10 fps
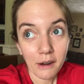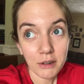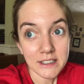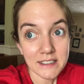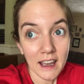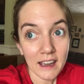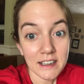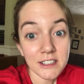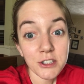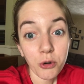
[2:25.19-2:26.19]
I want to say
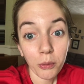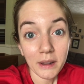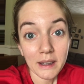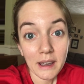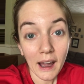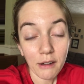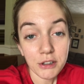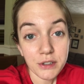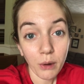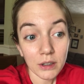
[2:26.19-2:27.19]
is normally I
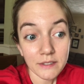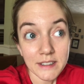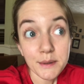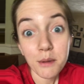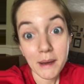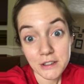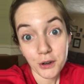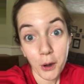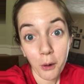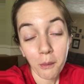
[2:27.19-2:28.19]
would do all of these with a
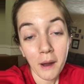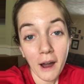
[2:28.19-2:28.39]
metronome,